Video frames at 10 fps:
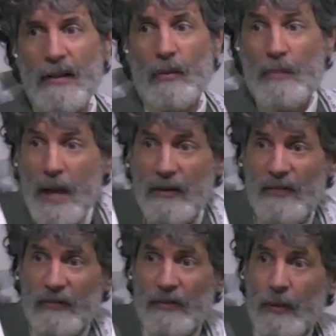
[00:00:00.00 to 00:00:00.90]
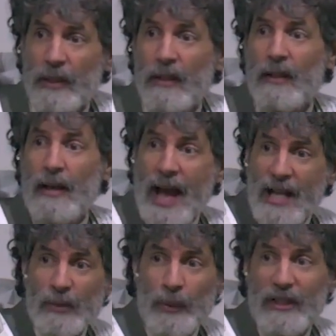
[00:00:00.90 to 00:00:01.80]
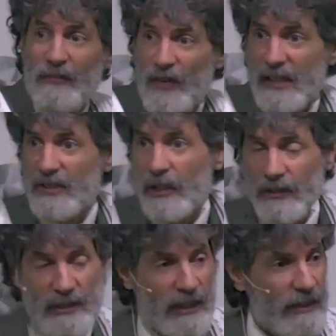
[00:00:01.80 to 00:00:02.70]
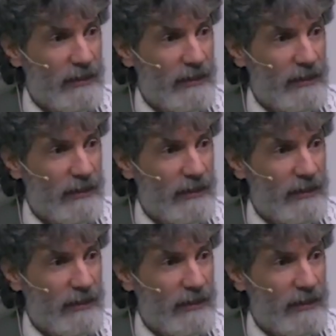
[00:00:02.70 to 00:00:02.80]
We benefit from it as we confess our sin